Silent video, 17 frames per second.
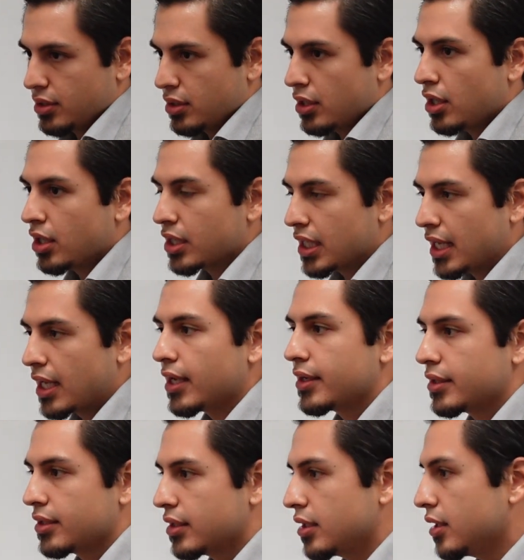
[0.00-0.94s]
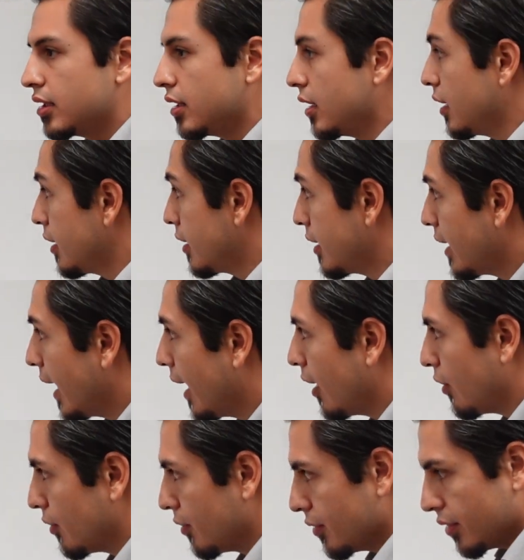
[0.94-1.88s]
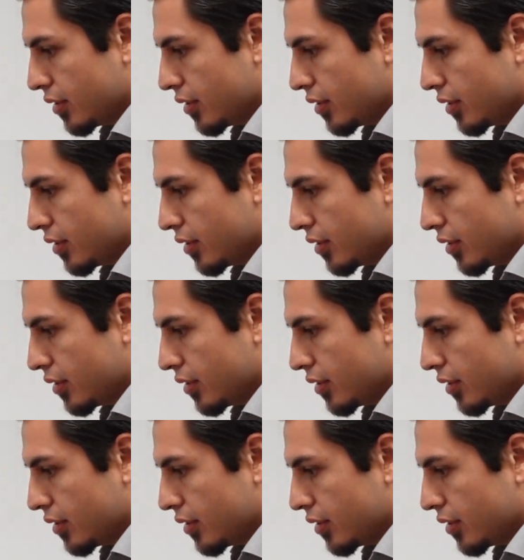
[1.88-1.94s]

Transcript: online. Now,